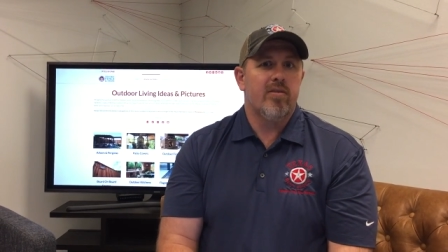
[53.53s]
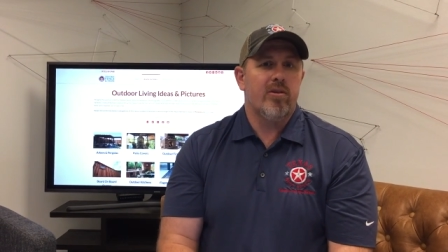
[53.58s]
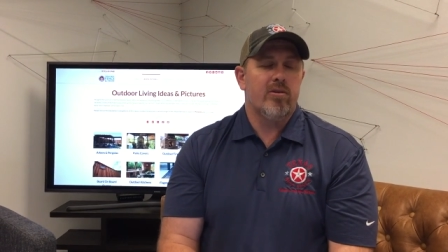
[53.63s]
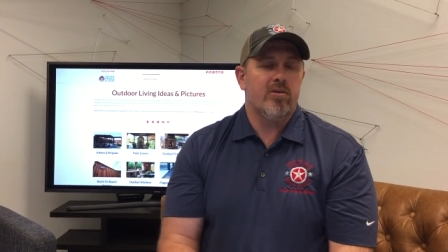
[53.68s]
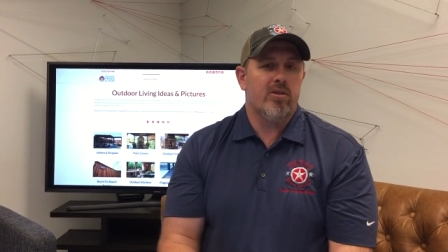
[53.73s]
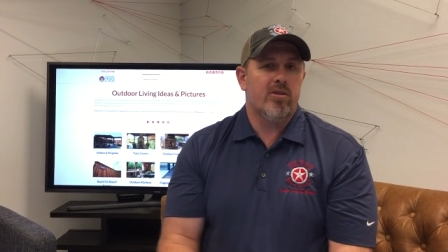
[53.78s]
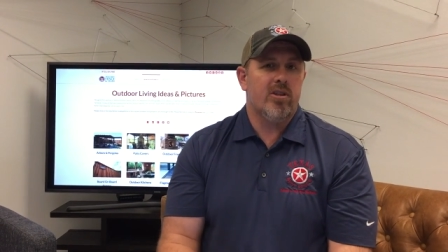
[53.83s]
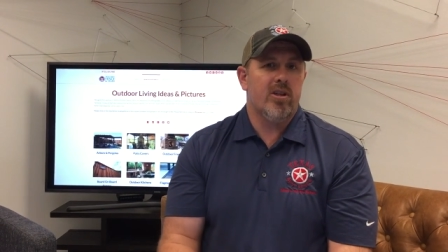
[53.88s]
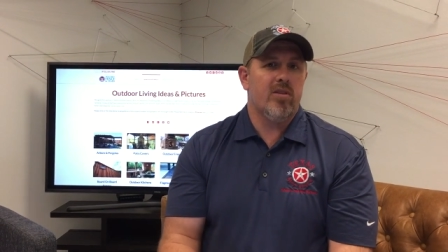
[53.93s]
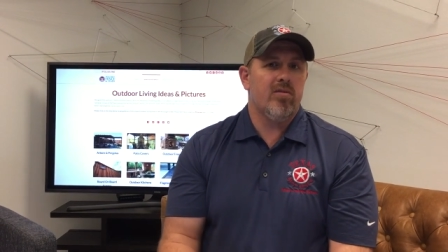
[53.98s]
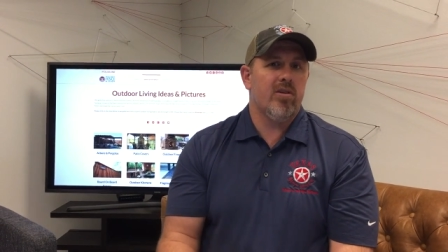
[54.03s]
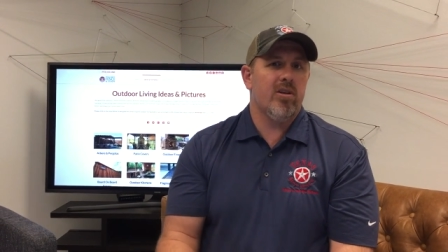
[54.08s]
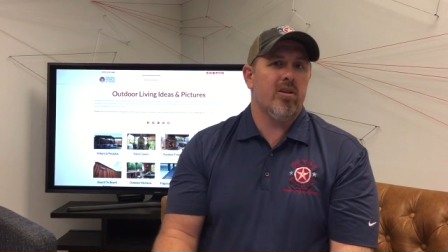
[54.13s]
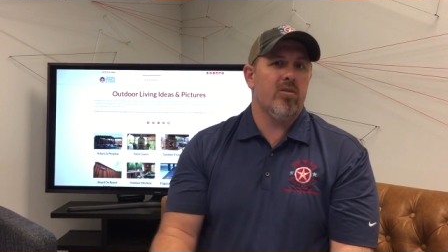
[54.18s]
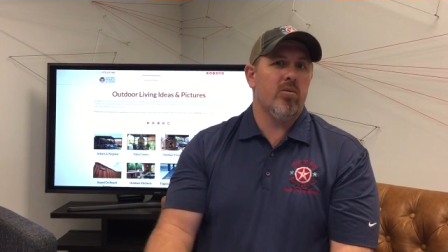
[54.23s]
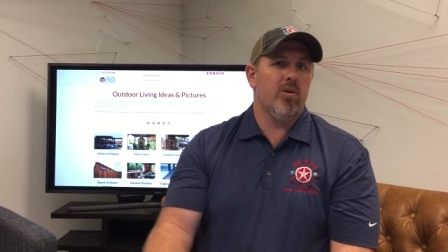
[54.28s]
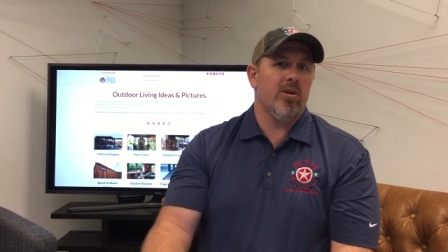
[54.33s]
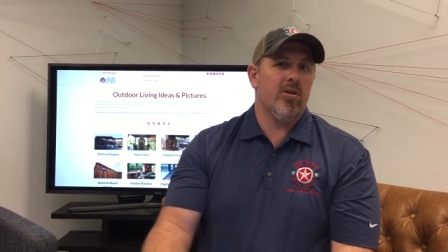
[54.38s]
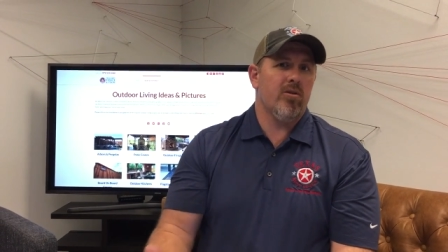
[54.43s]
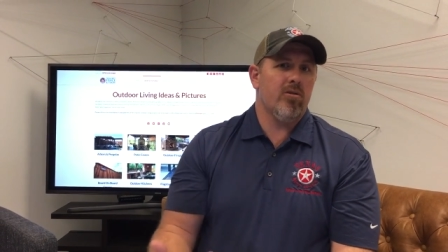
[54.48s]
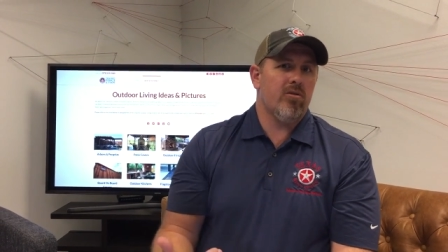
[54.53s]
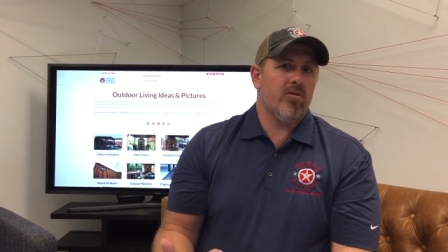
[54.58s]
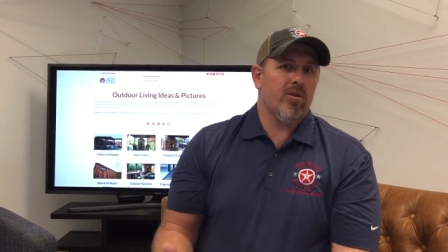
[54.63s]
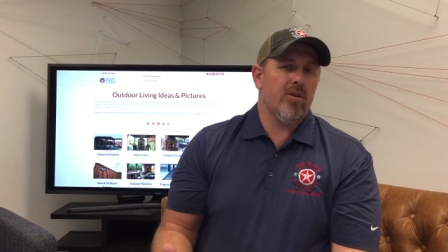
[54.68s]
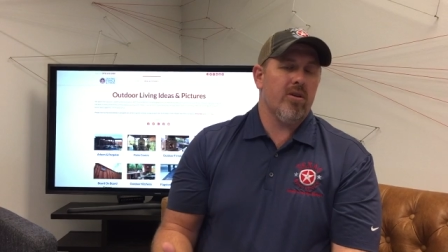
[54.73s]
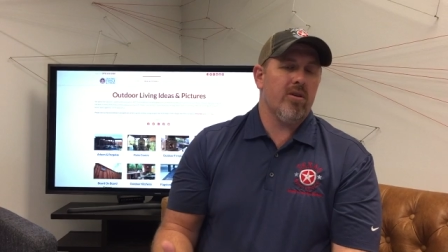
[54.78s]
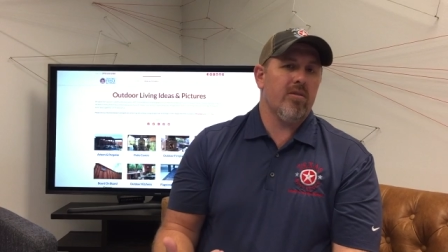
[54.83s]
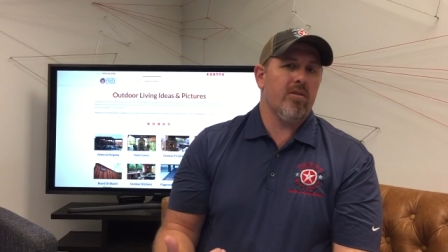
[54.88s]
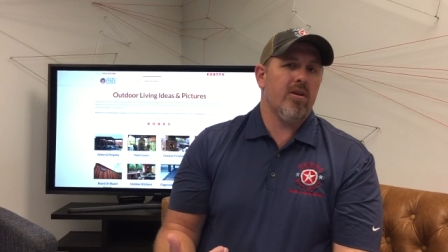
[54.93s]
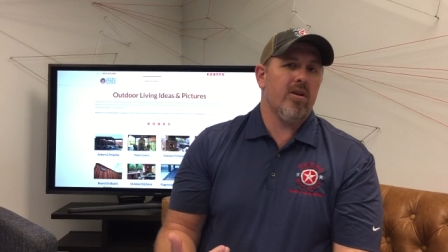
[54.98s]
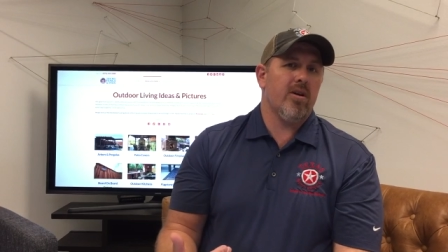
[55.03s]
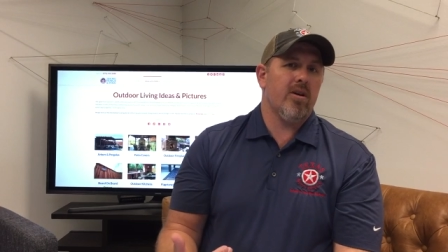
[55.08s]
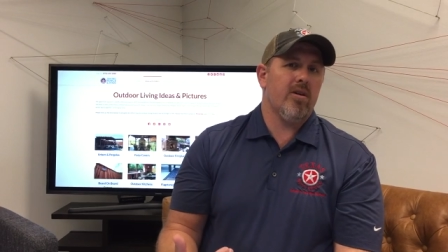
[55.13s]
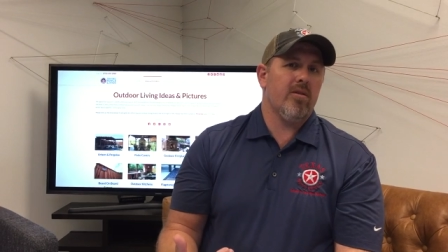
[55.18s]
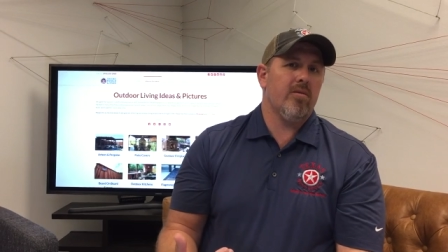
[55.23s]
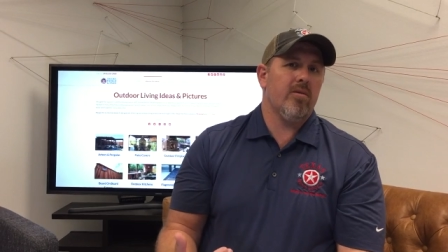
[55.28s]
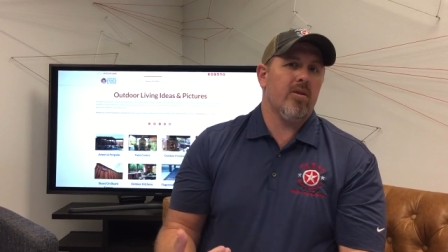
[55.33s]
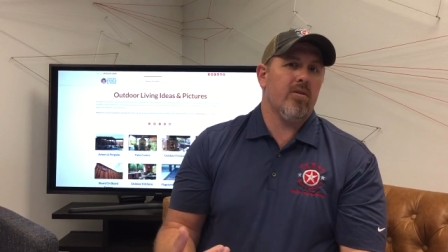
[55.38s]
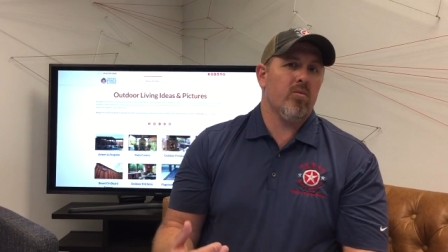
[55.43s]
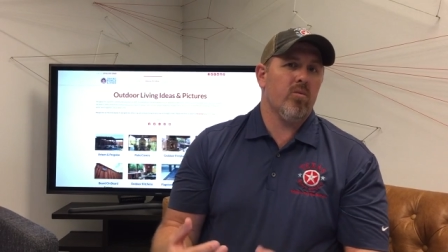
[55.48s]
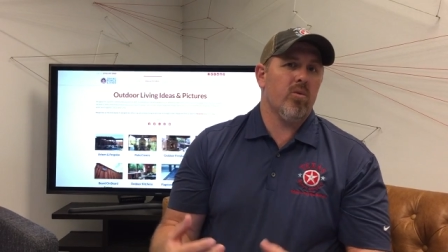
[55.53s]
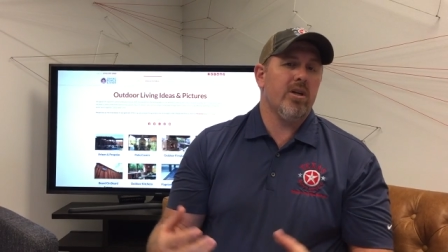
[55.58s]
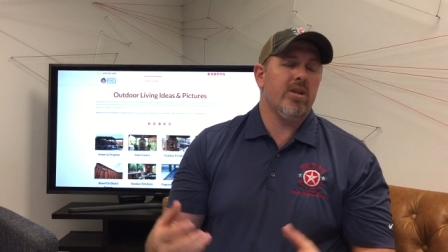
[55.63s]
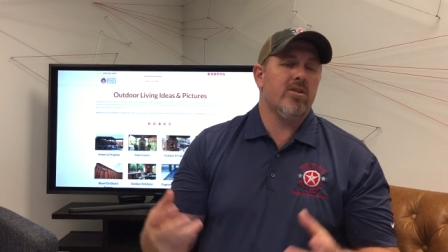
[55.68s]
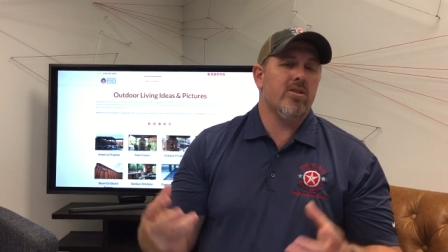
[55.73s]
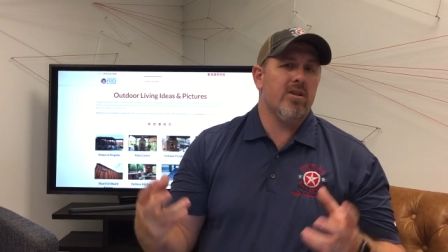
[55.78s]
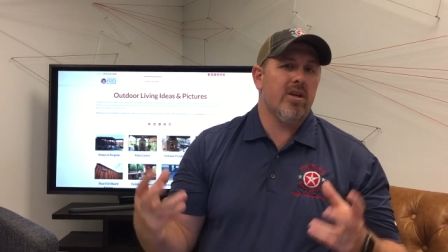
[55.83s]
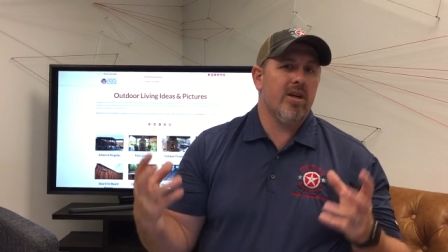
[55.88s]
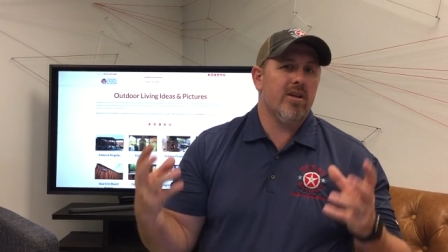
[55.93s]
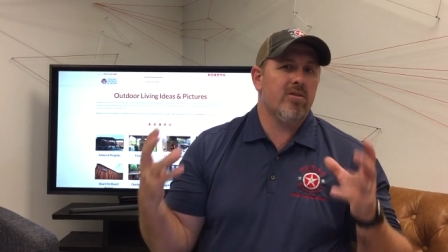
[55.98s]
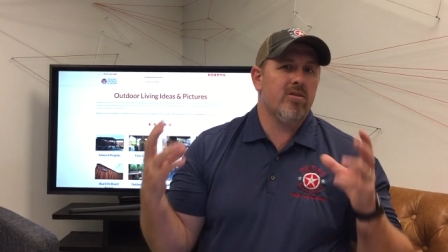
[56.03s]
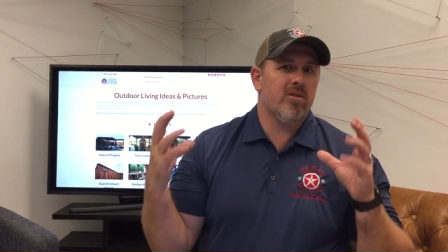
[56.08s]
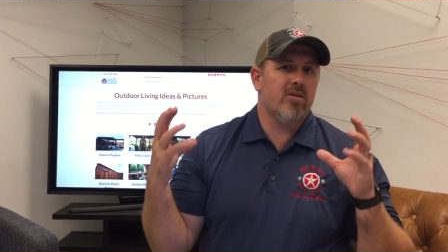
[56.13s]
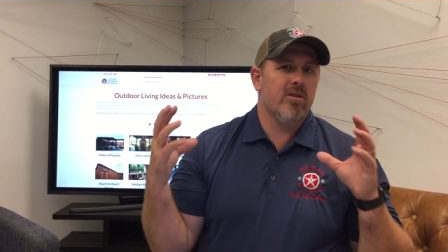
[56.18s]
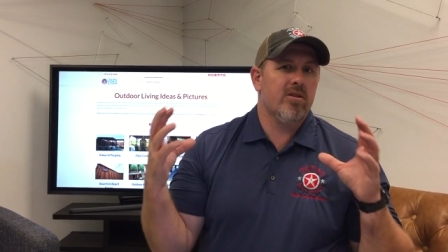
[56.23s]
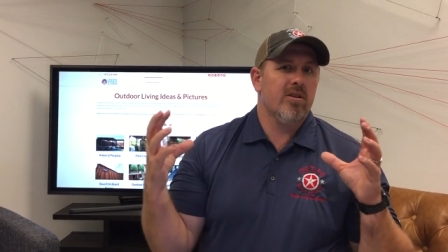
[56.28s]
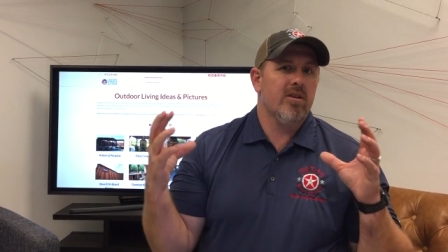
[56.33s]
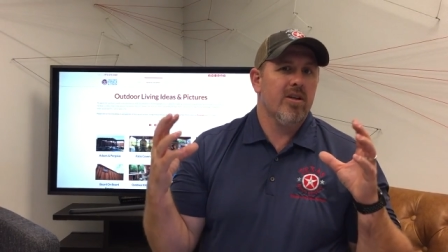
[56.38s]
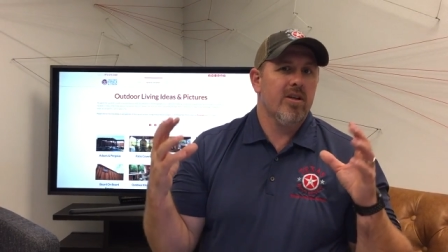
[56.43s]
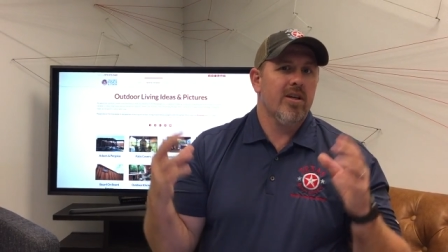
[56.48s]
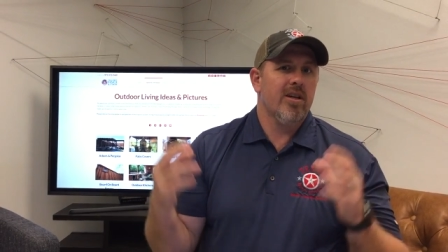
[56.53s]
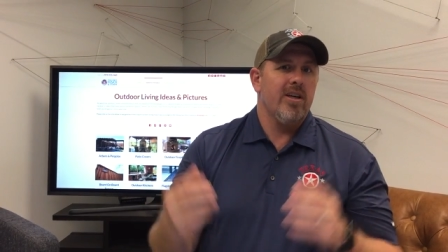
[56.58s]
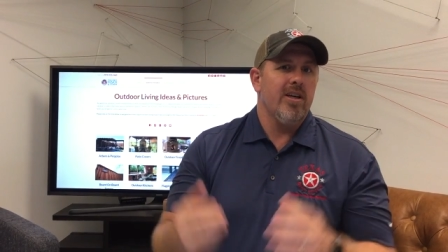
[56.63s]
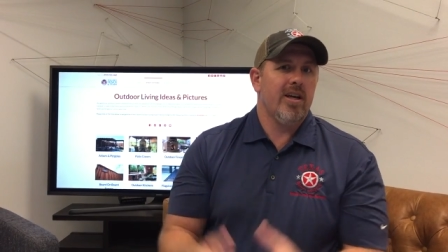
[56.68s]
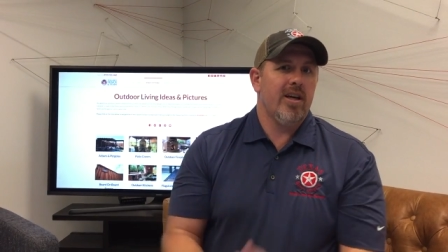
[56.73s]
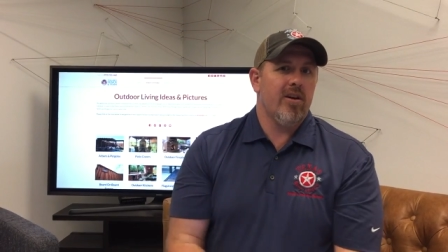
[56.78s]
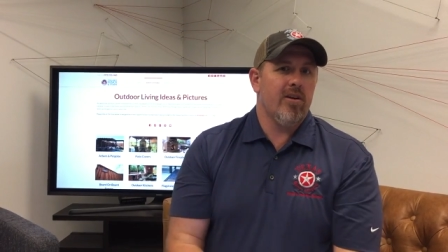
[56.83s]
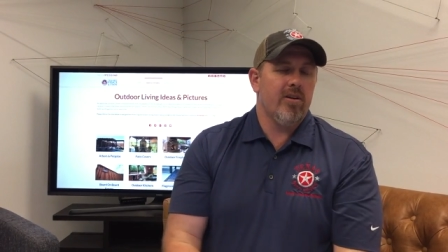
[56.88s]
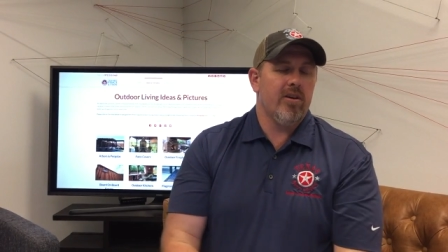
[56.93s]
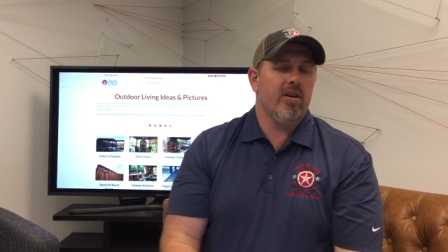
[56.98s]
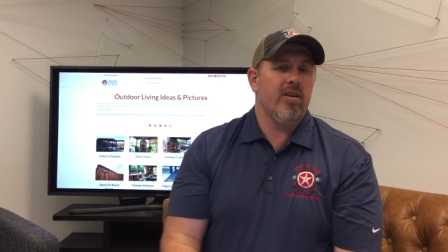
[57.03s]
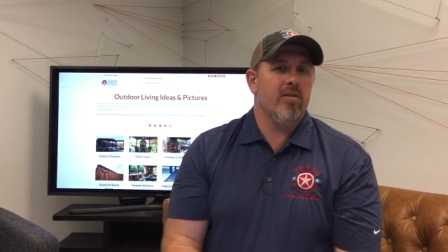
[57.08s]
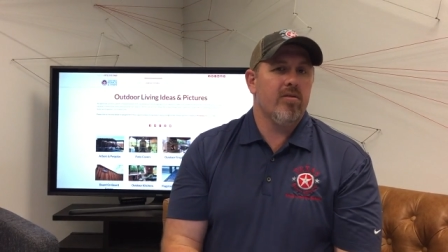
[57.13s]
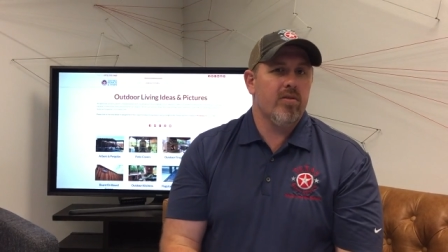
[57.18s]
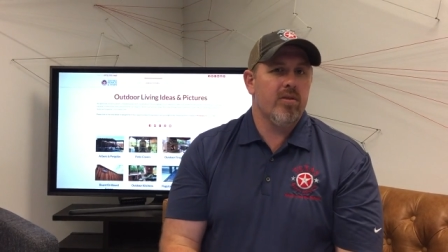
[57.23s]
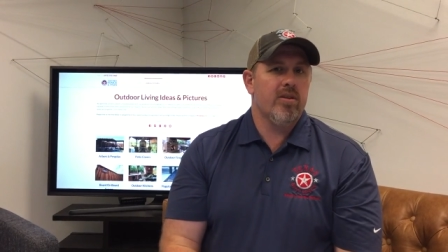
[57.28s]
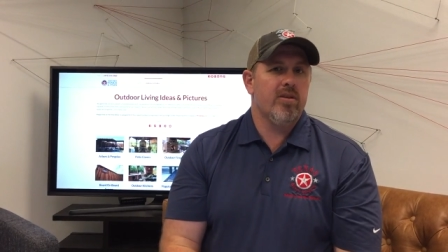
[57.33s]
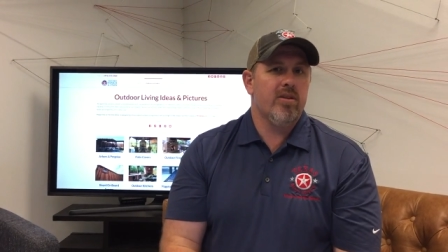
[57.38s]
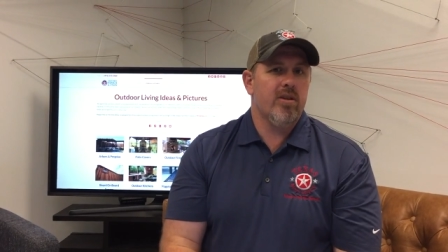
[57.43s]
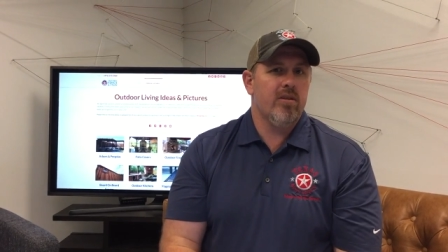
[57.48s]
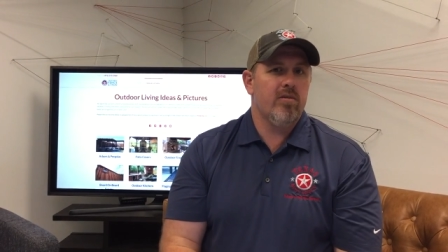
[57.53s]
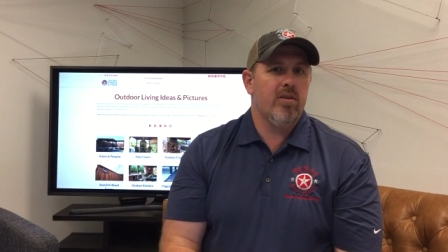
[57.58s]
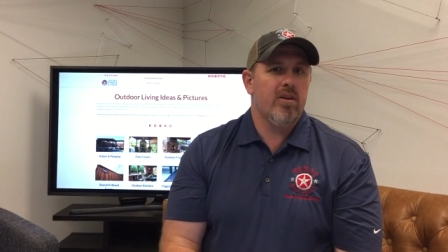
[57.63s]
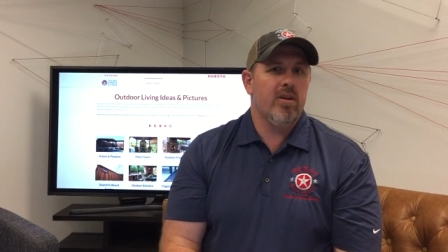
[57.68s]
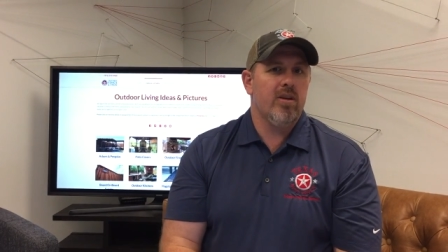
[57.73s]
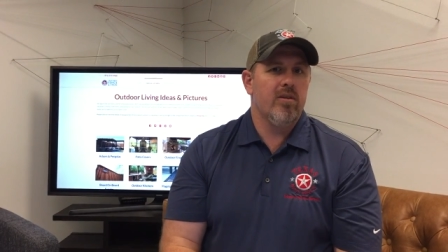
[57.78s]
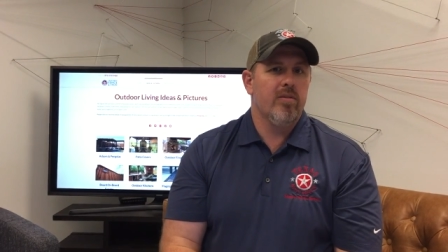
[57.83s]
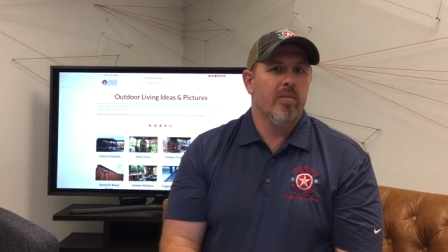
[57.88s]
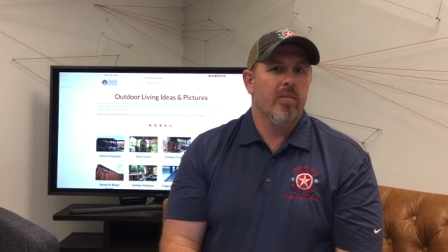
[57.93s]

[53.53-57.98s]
If there's a TV, we use a, a, a recessed area for the TV.